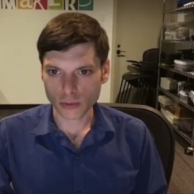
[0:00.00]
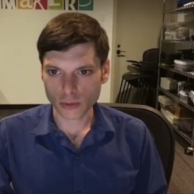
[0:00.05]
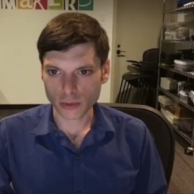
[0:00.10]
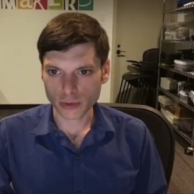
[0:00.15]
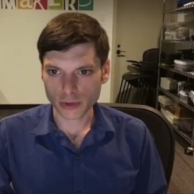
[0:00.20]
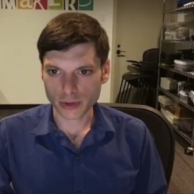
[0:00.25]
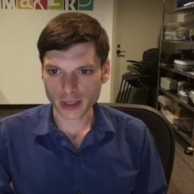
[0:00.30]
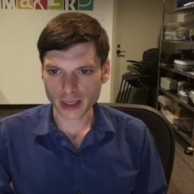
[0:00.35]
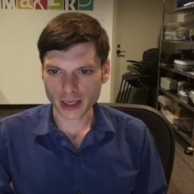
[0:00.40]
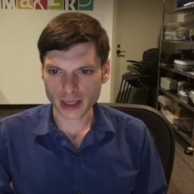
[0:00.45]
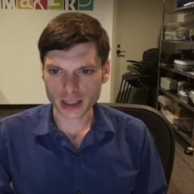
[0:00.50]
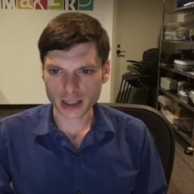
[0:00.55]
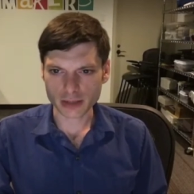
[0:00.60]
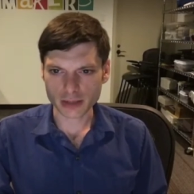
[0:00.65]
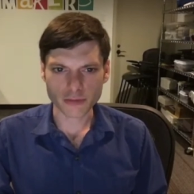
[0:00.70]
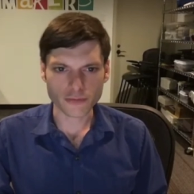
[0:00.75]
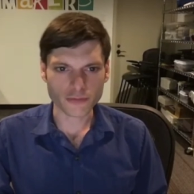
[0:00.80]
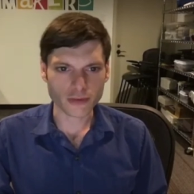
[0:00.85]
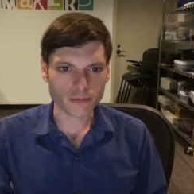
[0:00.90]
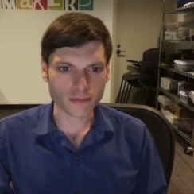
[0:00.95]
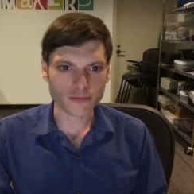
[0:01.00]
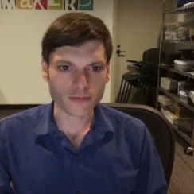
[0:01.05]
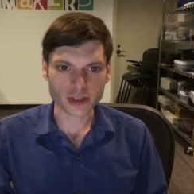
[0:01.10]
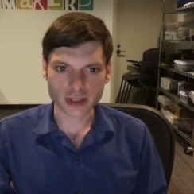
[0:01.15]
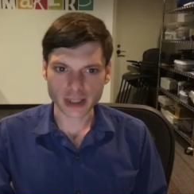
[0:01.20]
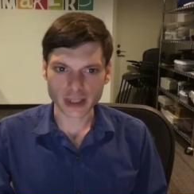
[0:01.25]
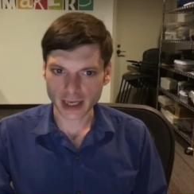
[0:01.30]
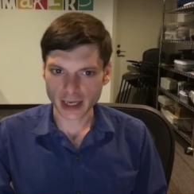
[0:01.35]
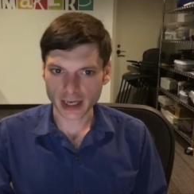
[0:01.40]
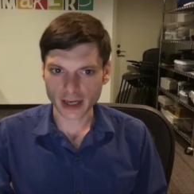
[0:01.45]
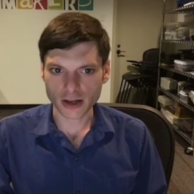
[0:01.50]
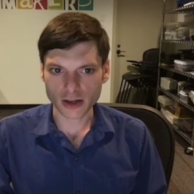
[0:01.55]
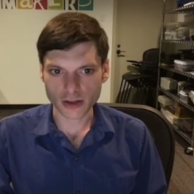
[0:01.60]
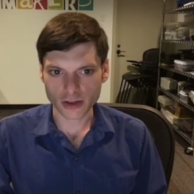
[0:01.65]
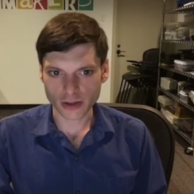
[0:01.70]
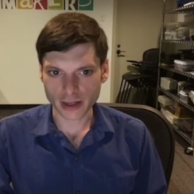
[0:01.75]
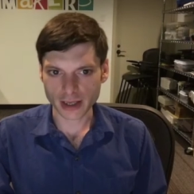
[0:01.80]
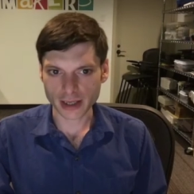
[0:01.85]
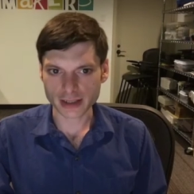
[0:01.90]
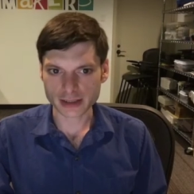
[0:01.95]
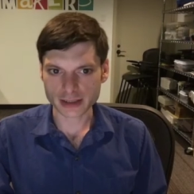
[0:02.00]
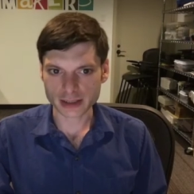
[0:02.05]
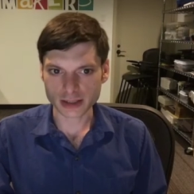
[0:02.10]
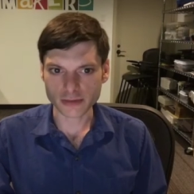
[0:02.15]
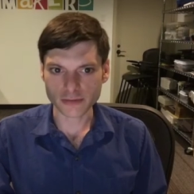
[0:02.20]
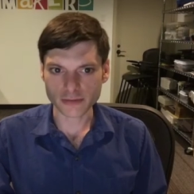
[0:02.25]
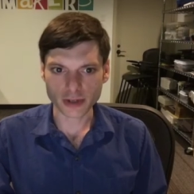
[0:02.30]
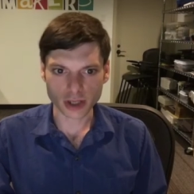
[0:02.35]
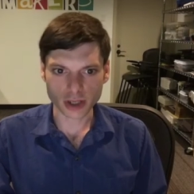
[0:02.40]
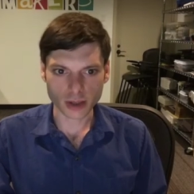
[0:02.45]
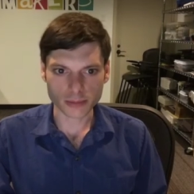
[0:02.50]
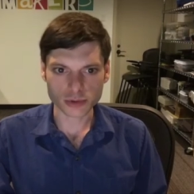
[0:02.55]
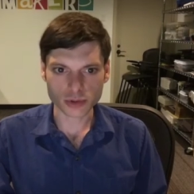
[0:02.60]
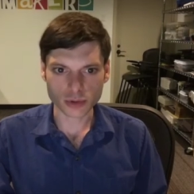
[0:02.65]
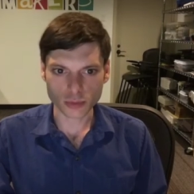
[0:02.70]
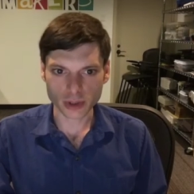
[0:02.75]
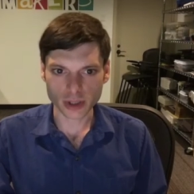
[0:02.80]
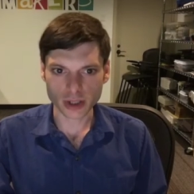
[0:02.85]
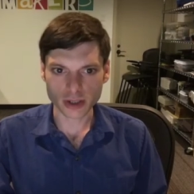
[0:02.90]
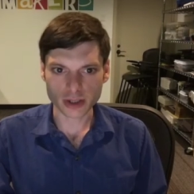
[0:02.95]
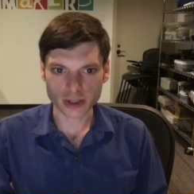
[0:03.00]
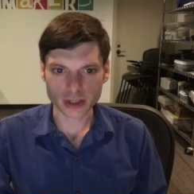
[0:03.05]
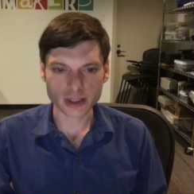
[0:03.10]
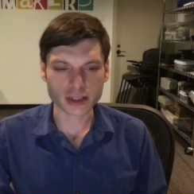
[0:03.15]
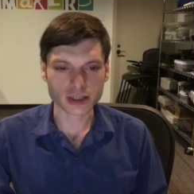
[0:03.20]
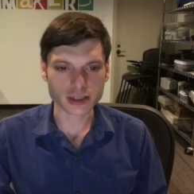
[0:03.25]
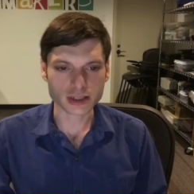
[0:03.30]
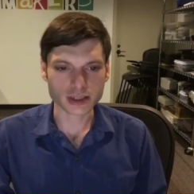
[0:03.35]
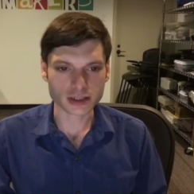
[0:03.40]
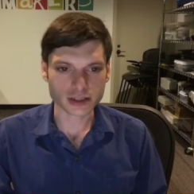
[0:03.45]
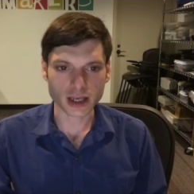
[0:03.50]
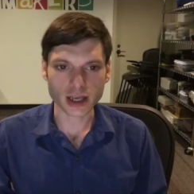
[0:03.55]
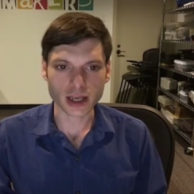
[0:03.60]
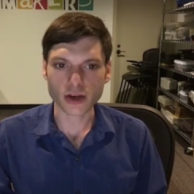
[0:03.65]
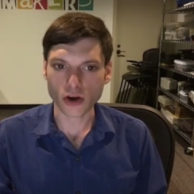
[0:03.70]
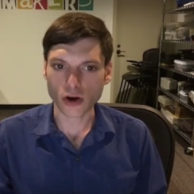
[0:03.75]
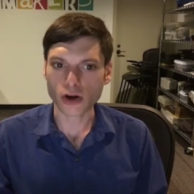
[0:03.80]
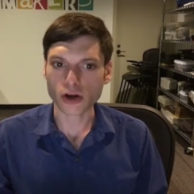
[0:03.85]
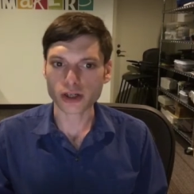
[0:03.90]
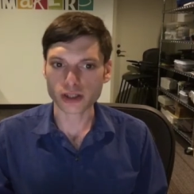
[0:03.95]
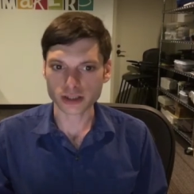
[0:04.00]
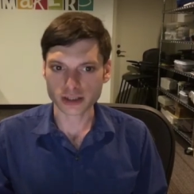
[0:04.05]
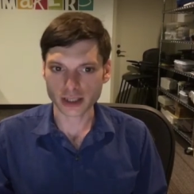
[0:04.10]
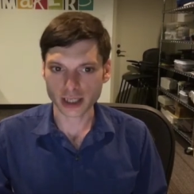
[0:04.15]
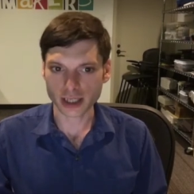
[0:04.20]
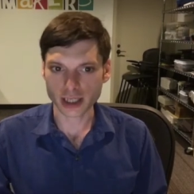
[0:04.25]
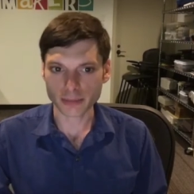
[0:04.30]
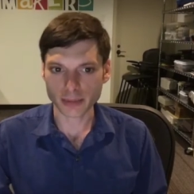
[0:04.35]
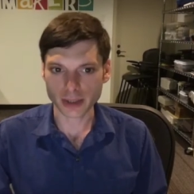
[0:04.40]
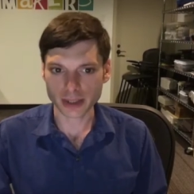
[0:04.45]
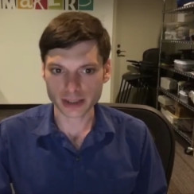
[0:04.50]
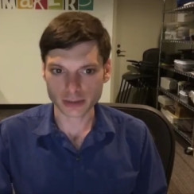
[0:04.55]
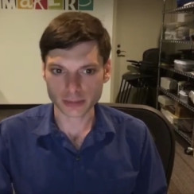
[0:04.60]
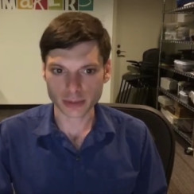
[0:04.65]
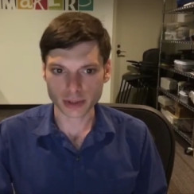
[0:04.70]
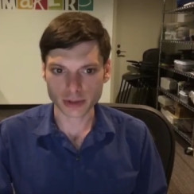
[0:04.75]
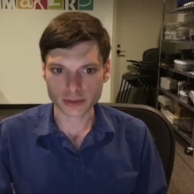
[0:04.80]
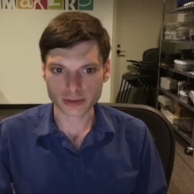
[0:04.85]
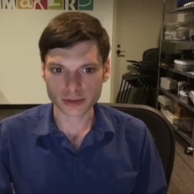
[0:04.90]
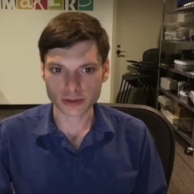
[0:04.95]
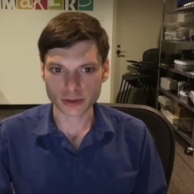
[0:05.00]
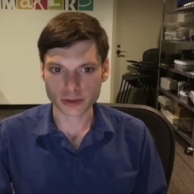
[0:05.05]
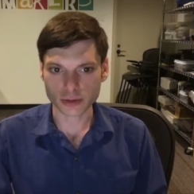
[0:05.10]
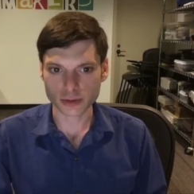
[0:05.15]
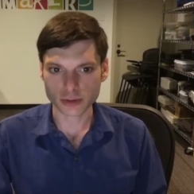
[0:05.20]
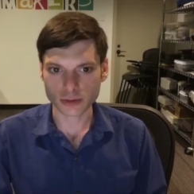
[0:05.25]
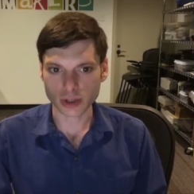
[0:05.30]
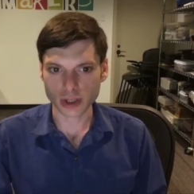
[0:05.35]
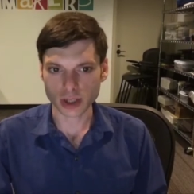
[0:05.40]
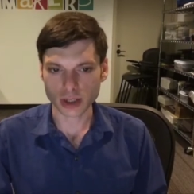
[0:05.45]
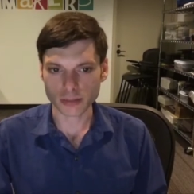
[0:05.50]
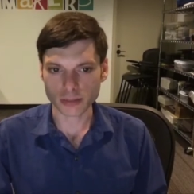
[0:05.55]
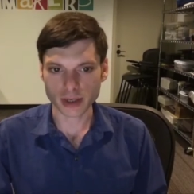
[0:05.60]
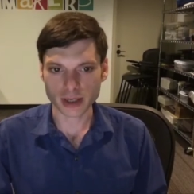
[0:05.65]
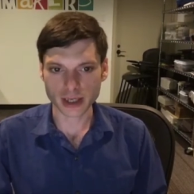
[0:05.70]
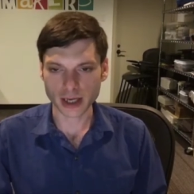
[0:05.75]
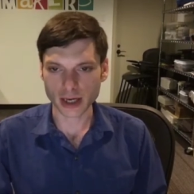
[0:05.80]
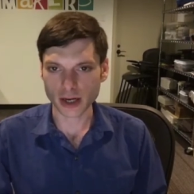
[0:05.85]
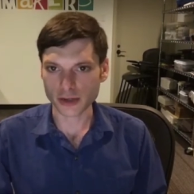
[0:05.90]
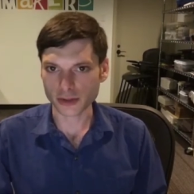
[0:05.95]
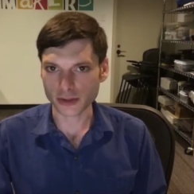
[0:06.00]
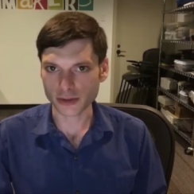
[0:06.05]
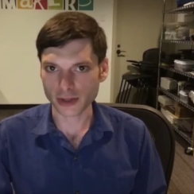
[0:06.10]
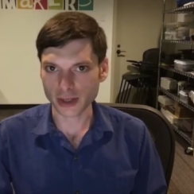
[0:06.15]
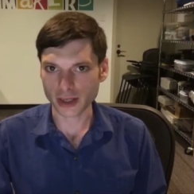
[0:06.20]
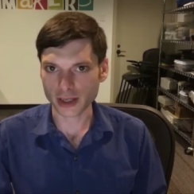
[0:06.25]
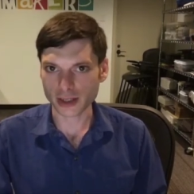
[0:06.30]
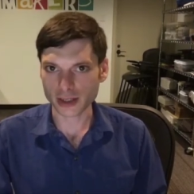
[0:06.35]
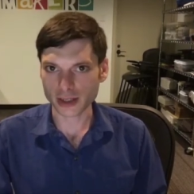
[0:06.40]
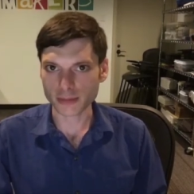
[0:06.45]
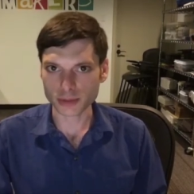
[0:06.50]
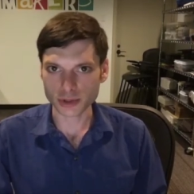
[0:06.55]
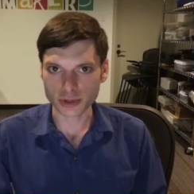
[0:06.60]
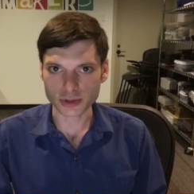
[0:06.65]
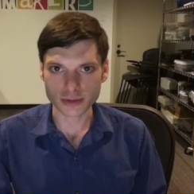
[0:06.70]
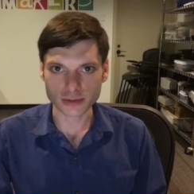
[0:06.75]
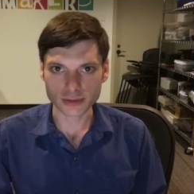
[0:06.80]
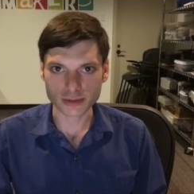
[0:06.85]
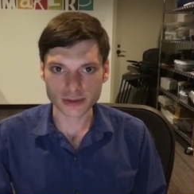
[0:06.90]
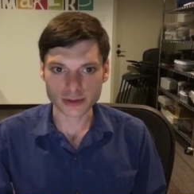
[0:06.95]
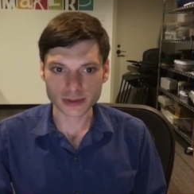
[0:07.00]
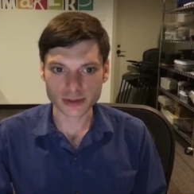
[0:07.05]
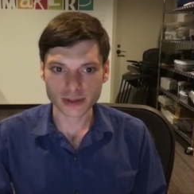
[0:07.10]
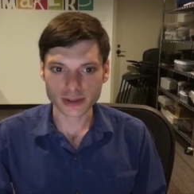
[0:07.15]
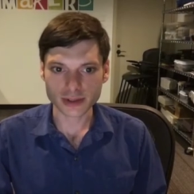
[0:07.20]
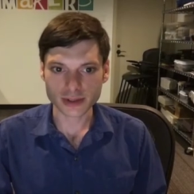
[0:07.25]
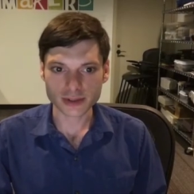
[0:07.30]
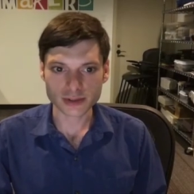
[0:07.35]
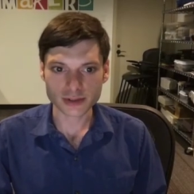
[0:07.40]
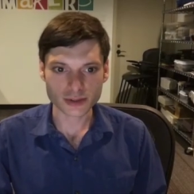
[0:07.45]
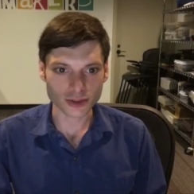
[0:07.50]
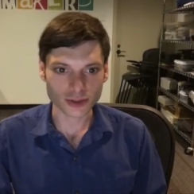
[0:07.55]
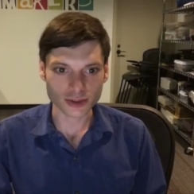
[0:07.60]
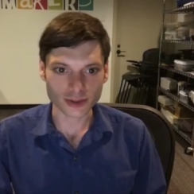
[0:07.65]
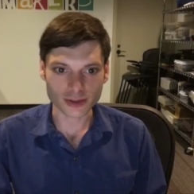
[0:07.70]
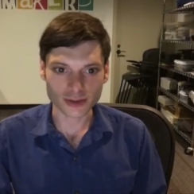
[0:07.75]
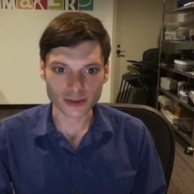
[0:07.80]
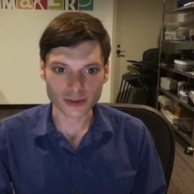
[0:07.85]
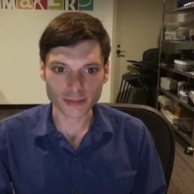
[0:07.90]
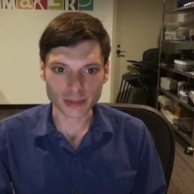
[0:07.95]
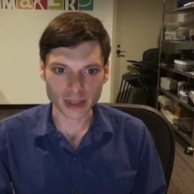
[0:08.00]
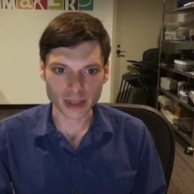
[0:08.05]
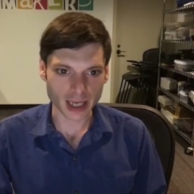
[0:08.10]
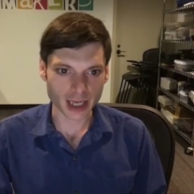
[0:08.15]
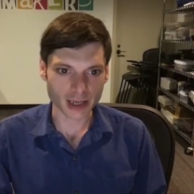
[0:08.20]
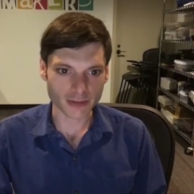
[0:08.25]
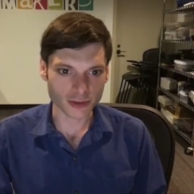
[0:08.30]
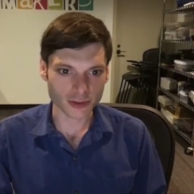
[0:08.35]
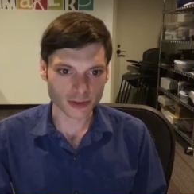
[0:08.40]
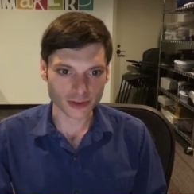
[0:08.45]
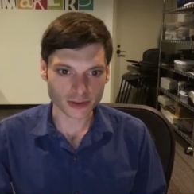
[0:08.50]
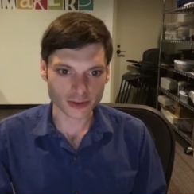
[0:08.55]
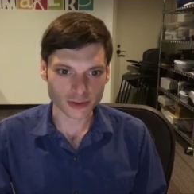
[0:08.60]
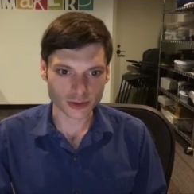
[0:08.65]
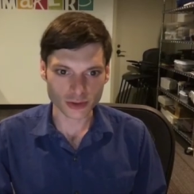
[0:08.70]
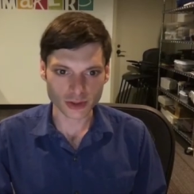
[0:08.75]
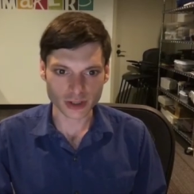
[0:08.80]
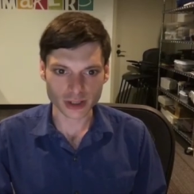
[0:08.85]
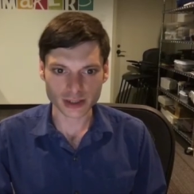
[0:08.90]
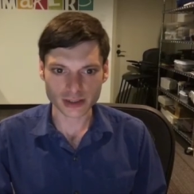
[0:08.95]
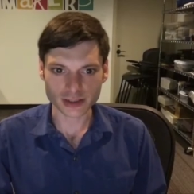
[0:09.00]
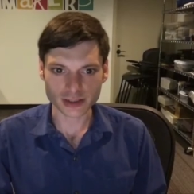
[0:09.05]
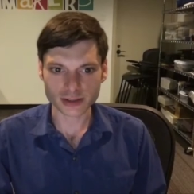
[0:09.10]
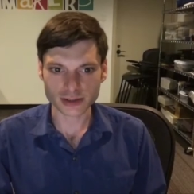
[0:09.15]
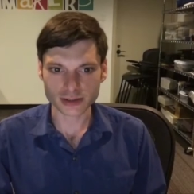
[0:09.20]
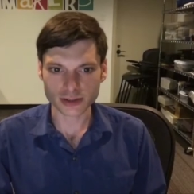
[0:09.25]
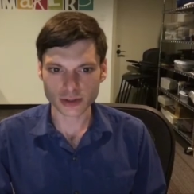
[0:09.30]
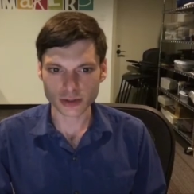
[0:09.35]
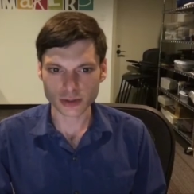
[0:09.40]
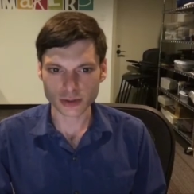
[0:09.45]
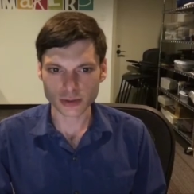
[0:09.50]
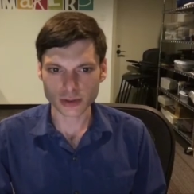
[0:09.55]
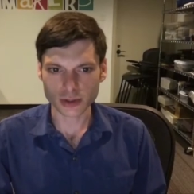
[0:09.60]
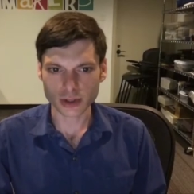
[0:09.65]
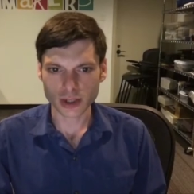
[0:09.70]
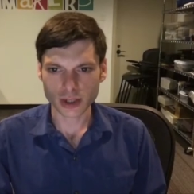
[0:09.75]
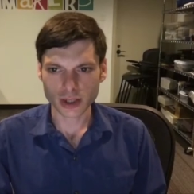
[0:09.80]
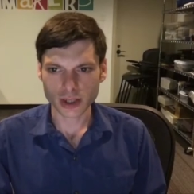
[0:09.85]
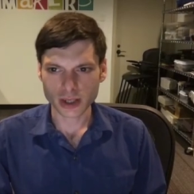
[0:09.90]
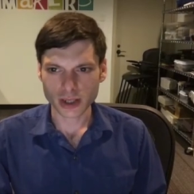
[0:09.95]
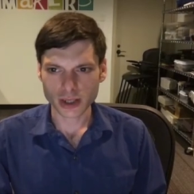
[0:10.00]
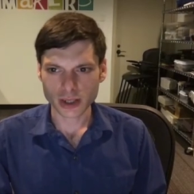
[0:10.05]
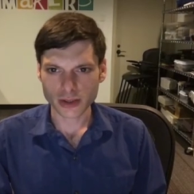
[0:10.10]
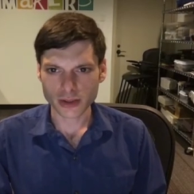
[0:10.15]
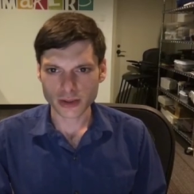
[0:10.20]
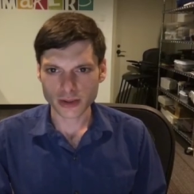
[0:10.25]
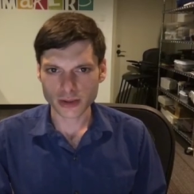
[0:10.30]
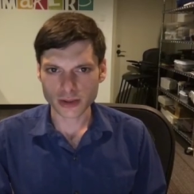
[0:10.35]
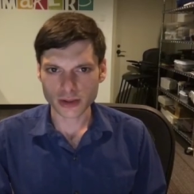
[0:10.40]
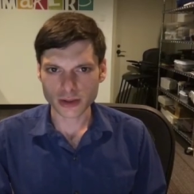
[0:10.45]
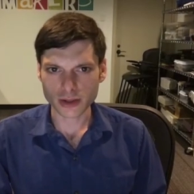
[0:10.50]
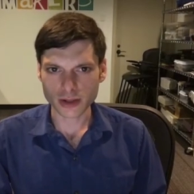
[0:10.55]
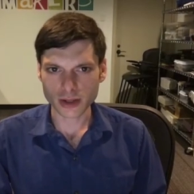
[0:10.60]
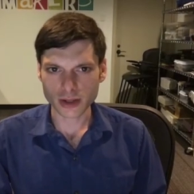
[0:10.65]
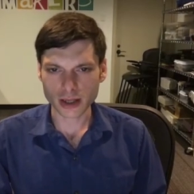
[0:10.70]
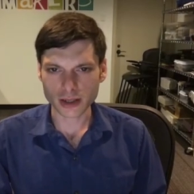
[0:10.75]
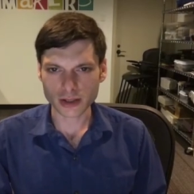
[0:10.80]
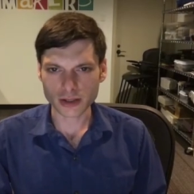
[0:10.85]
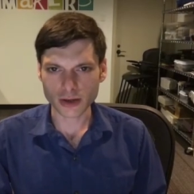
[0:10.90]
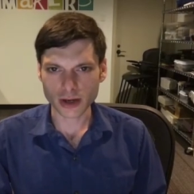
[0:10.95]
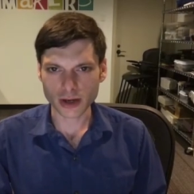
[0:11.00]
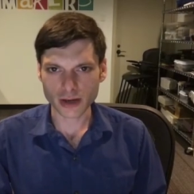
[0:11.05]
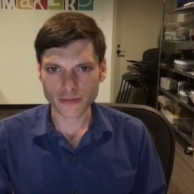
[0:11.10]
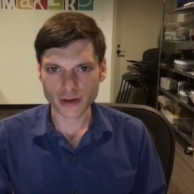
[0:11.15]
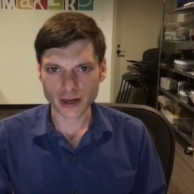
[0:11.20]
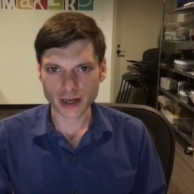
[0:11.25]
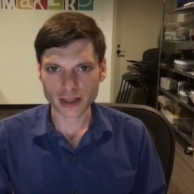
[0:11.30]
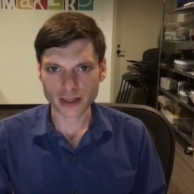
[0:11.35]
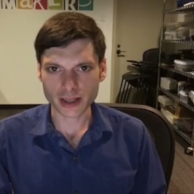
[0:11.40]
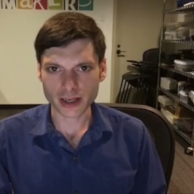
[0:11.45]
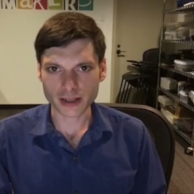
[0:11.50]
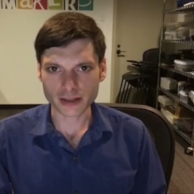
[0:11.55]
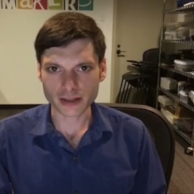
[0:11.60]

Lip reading: the idea of a femme fatale has developed, to where it is an archetype as opposed to a character that imbues certain behavior and traits. So that I find that